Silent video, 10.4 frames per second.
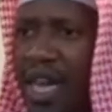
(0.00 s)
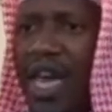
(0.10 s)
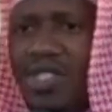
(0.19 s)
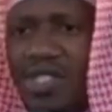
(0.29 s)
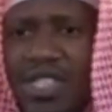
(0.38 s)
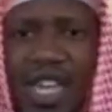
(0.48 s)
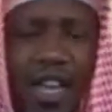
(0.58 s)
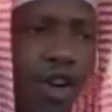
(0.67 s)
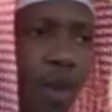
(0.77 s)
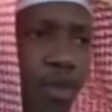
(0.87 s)
As the
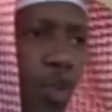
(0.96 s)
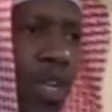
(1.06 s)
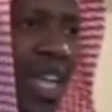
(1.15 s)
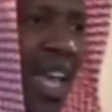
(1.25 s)
day comes toward its